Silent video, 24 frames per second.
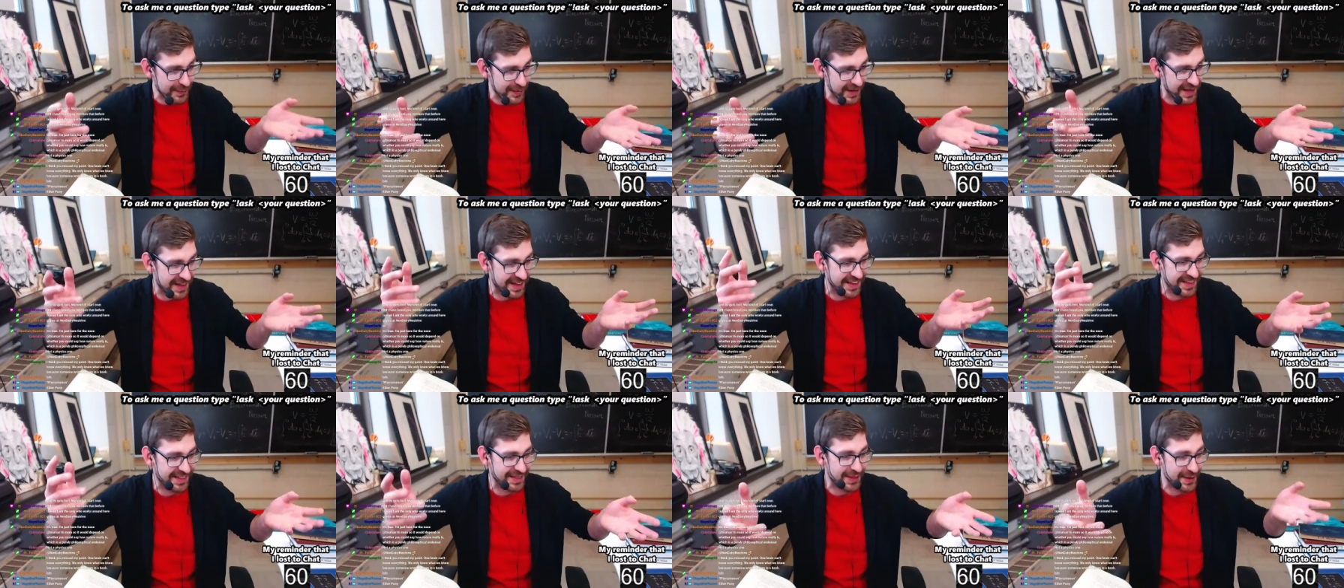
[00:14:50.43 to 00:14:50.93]
what
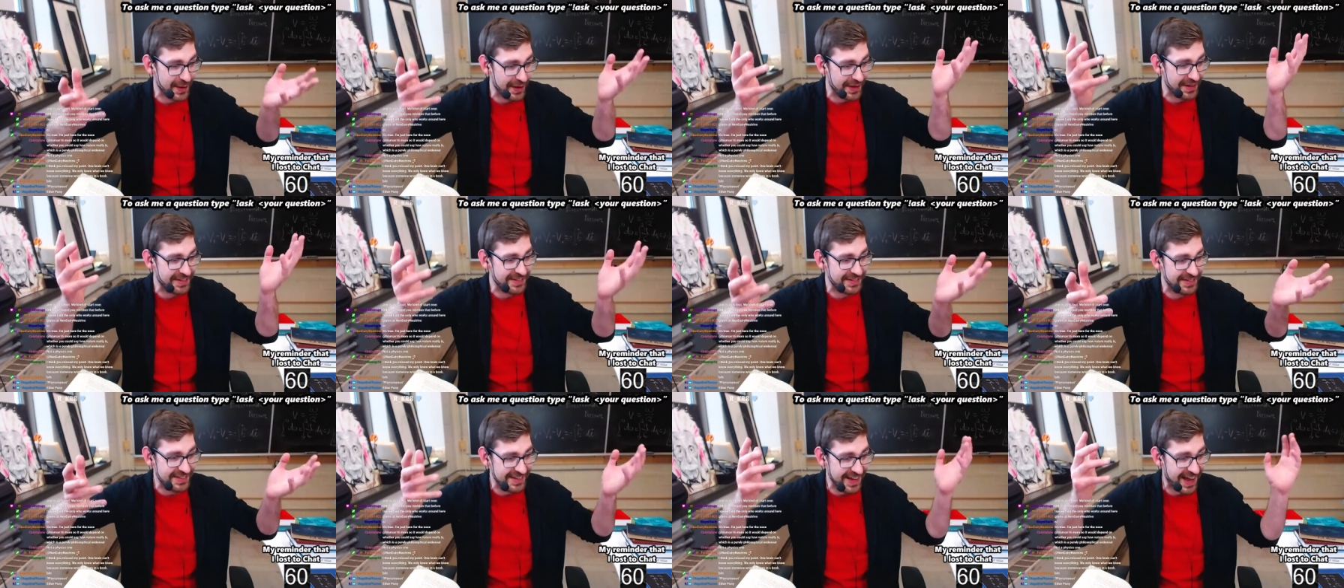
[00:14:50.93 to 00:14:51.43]

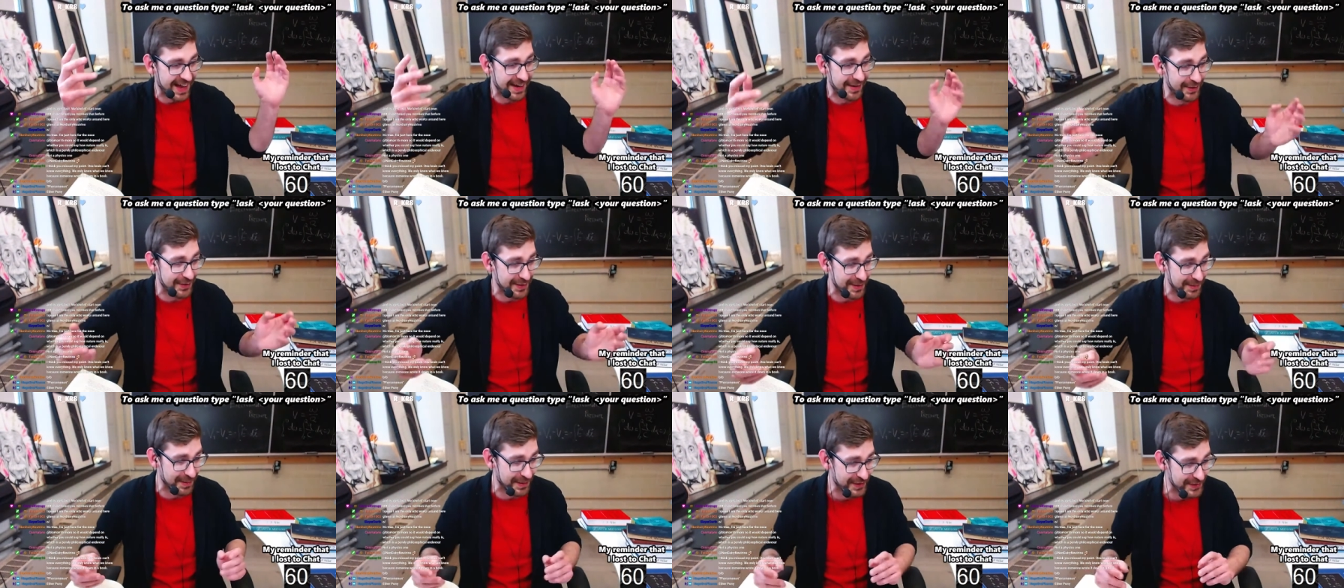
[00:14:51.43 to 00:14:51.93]
the taco
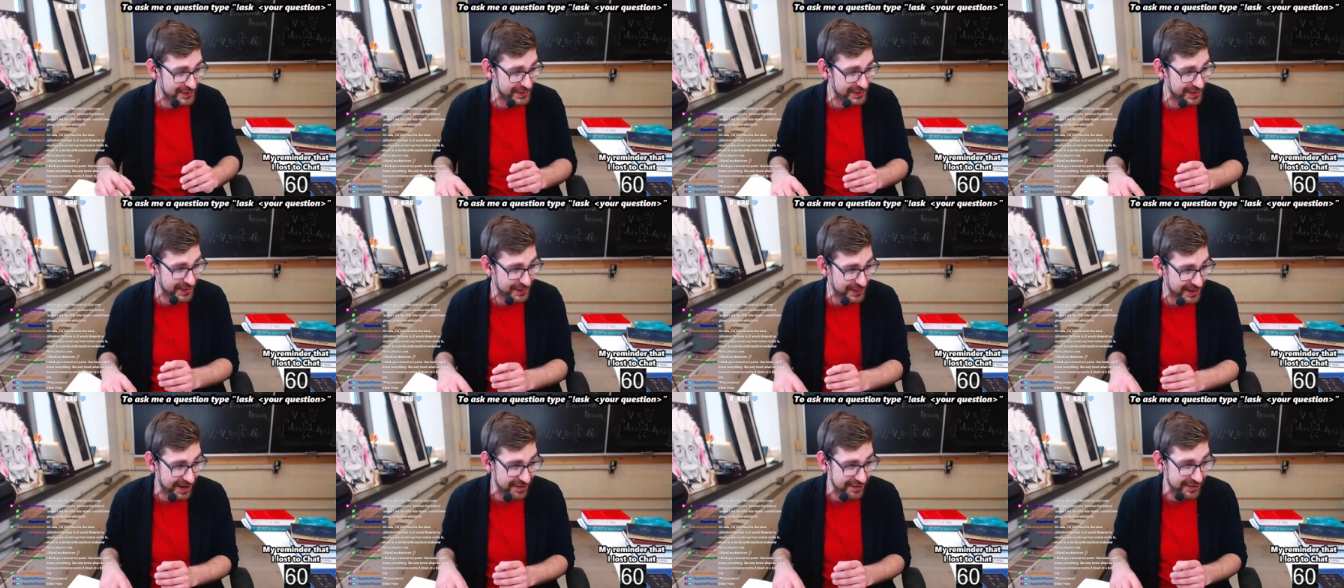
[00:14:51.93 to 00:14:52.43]
commercial
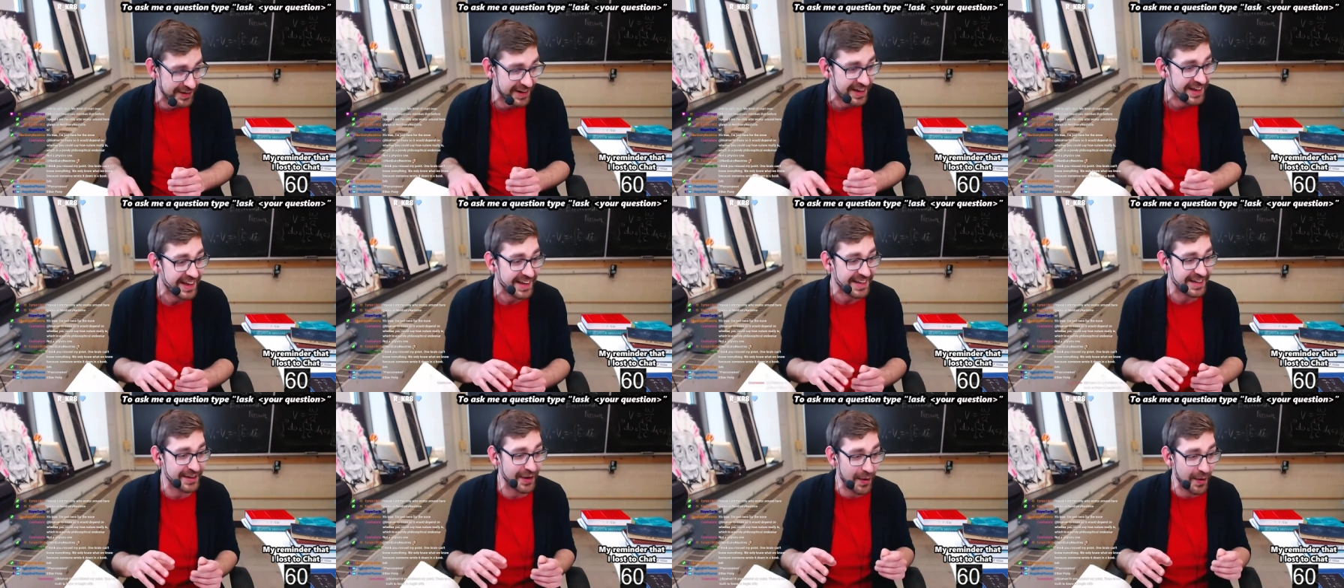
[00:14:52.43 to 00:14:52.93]
or whatever
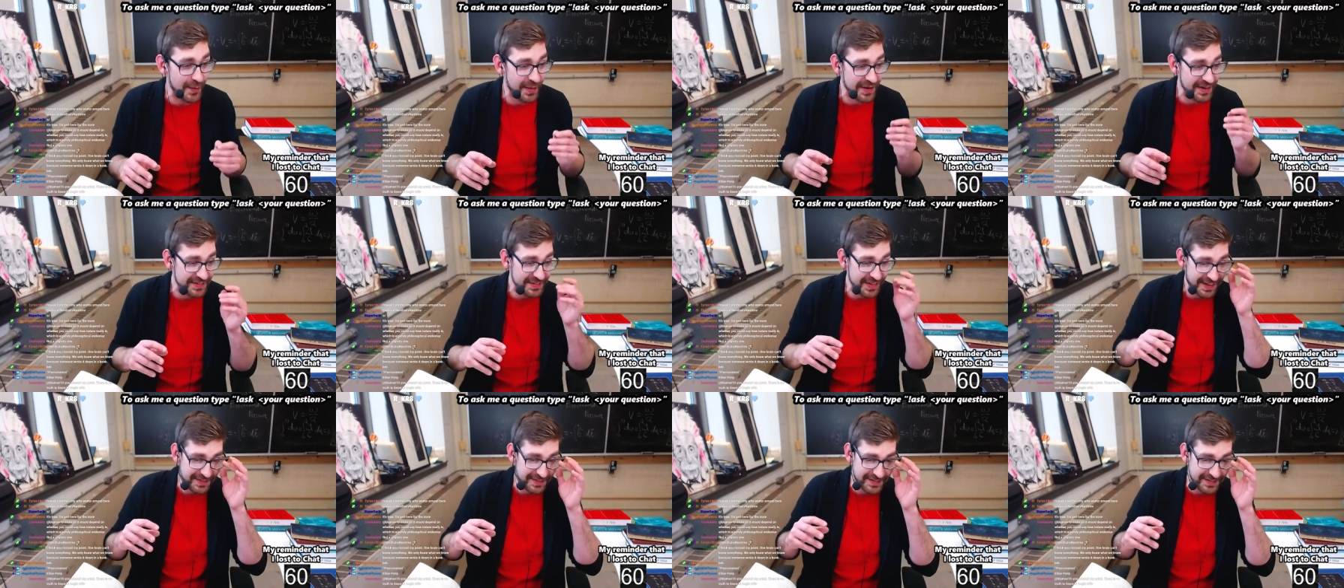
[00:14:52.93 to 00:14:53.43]
you know where
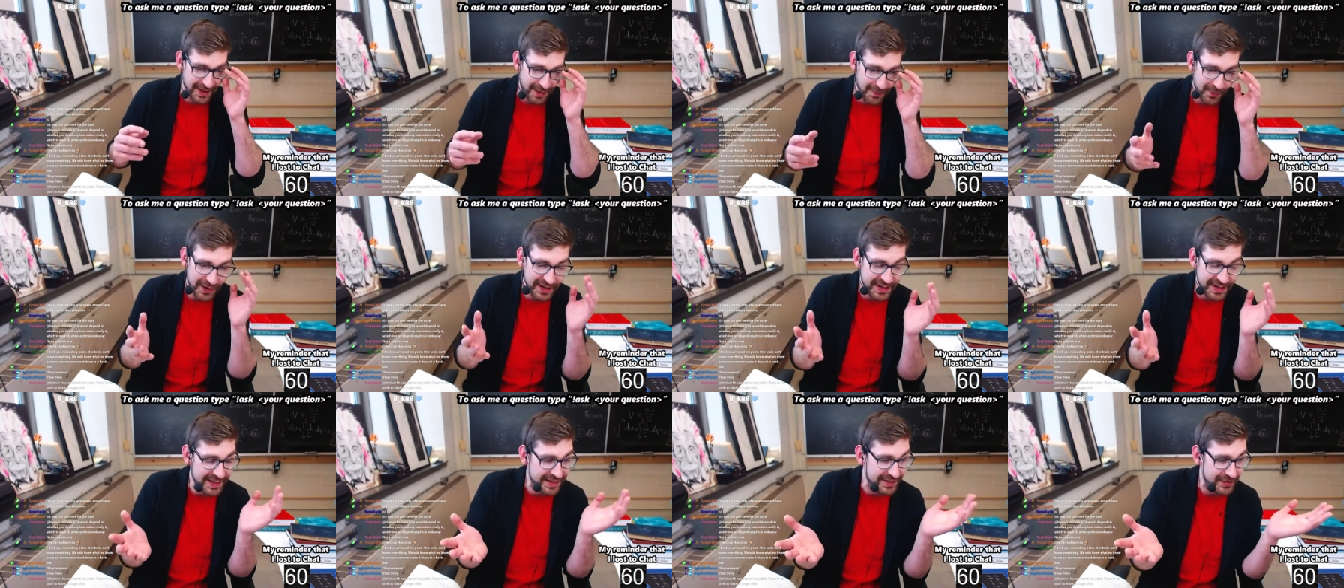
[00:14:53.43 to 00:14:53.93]
it's like
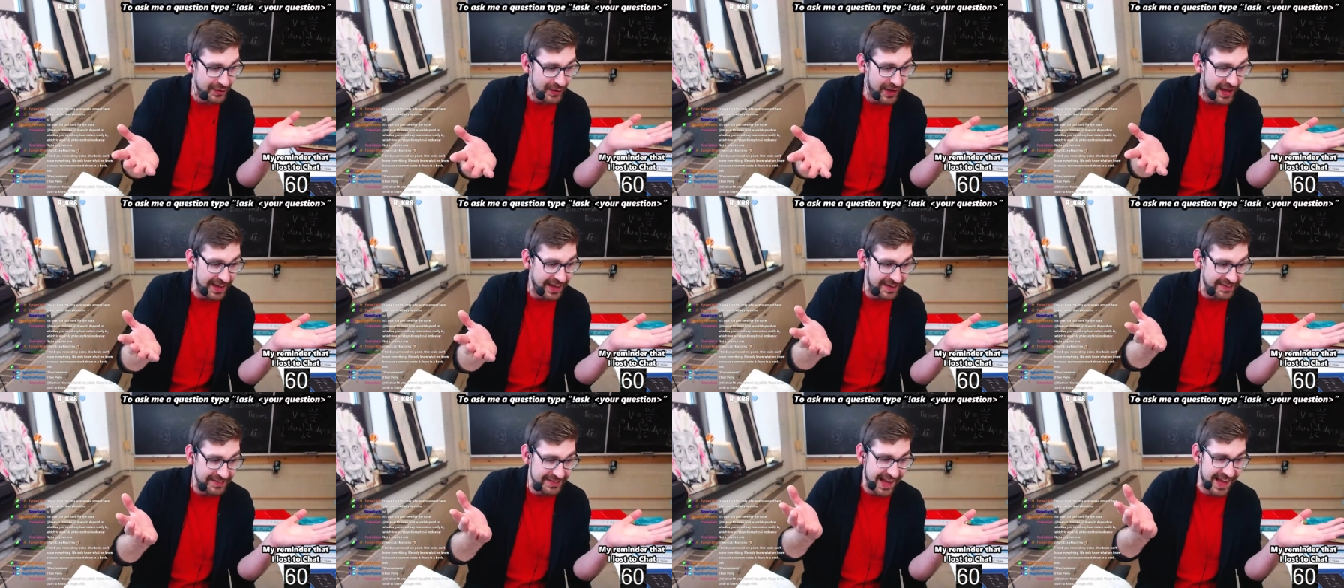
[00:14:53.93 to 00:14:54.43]
someone is
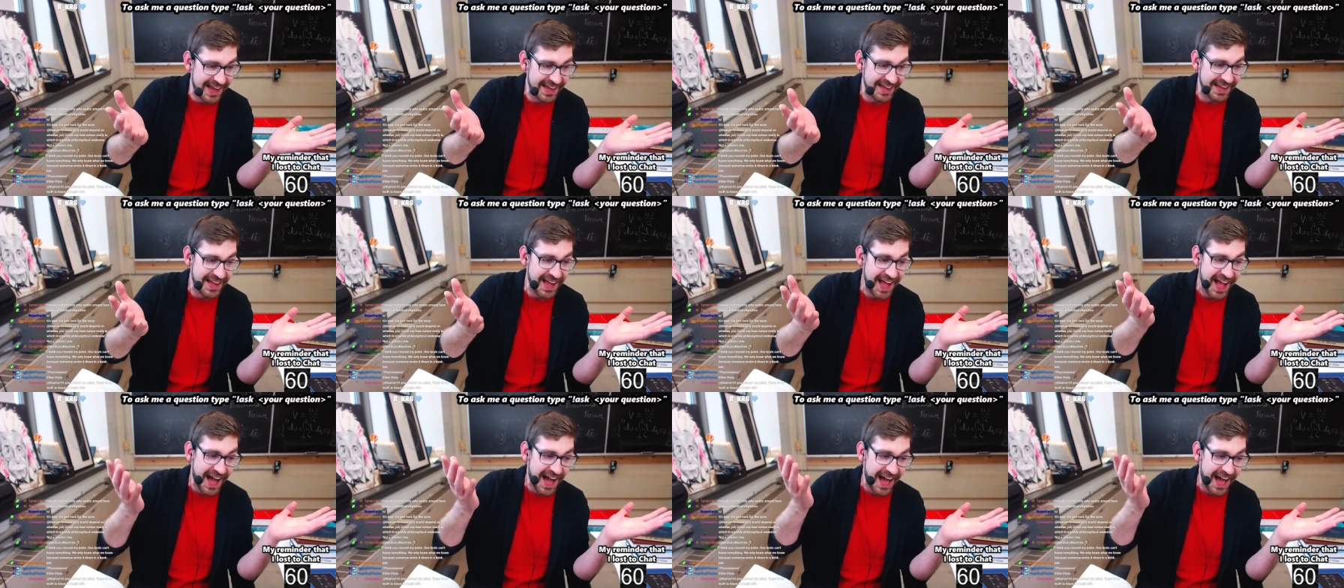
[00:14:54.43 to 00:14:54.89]
like saying